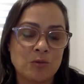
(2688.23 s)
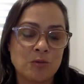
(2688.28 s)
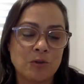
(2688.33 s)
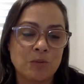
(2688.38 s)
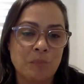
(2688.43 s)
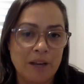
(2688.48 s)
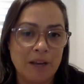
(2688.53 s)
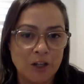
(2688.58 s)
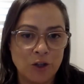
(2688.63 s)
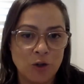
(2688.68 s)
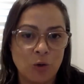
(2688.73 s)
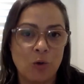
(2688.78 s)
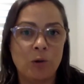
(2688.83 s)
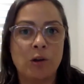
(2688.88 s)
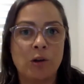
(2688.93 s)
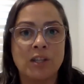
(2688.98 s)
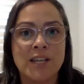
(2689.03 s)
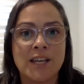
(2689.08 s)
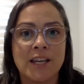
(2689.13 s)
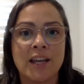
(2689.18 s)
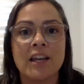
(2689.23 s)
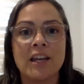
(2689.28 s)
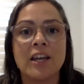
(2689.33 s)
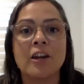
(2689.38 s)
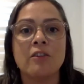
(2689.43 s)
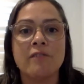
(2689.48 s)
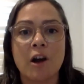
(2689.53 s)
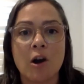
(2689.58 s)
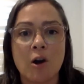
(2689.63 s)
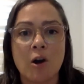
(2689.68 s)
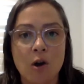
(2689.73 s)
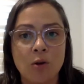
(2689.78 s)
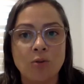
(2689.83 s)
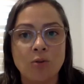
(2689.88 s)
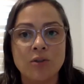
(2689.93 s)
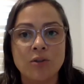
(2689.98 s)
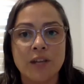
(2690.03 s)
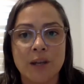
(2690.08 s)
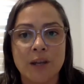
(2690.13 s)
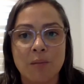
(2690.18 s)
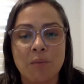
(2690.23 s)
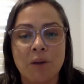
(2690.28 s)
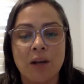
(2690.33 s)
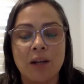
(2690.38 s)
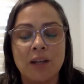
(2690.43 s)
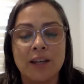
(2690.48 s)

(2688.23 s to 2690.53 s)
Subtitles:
make sure we were taking care of our own team by